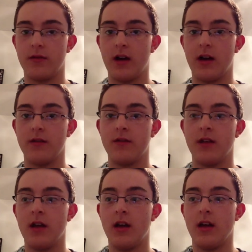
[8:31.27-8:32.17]
5,
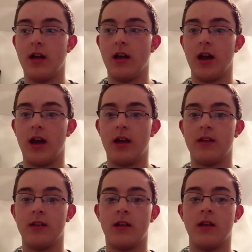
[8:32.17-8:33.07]

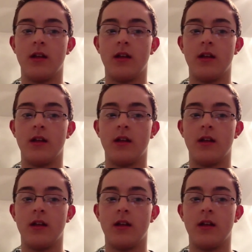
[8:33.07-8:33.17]
and